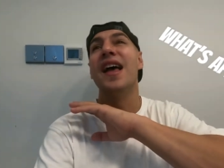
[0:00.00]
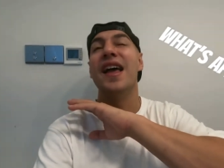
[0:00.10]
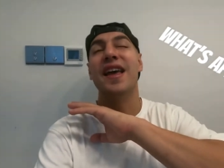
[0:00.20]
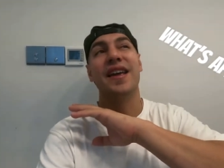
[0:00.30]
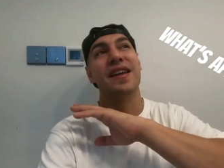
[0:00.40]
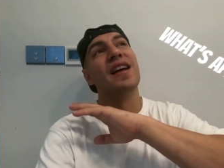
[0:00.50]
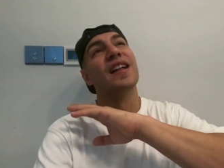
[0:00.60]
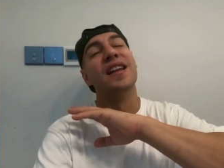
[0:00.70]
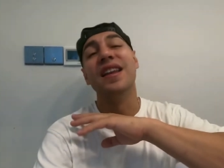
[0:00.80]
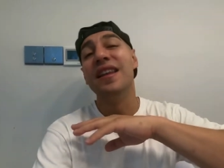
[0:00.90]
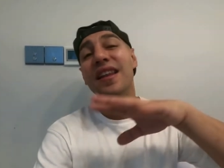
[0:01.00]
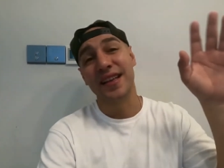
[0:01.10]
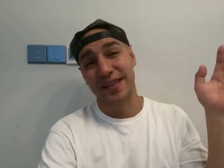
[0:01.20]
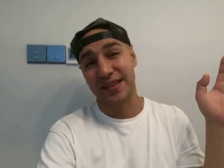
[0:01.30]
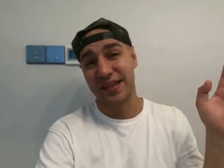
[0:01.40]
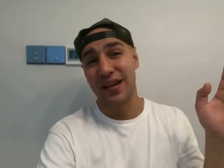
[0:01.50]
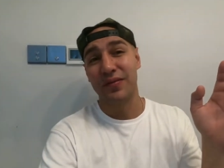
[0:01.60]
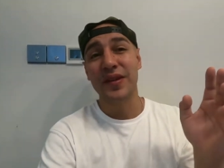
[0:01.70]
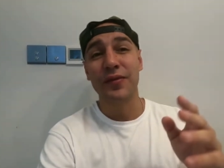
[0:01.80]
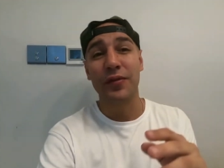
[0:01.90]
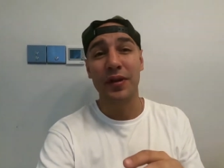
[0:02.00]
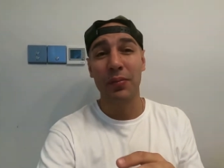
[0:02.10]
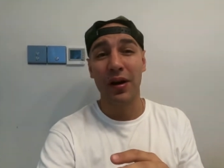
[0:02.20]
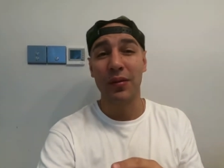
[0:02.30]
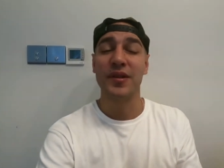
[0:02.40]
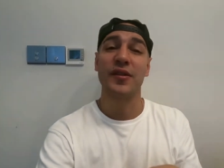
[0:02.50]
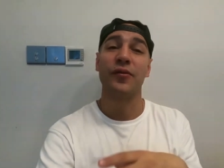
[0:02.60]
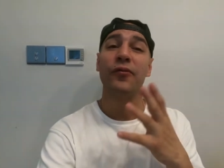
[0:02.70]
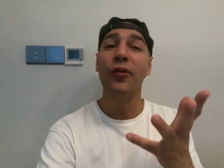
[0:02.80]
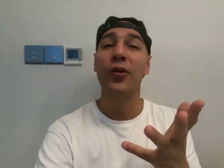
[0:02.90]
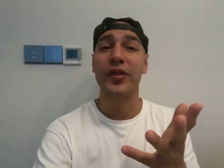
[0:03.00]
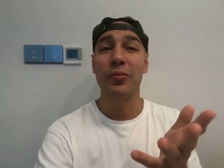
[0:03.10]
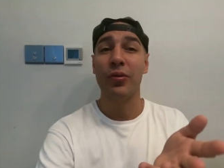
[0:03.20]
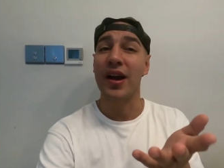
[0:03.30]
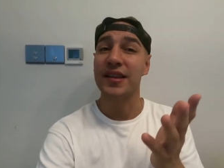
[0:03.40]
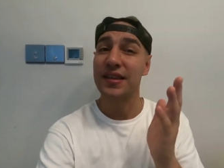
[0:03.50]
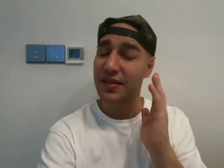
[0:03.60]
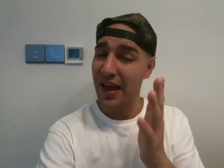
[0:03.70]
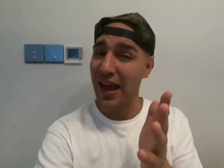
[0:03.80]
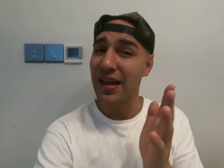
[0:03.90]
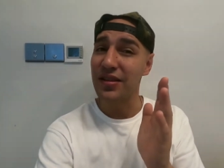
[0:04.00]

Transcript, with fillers: a list of different apartments for the price that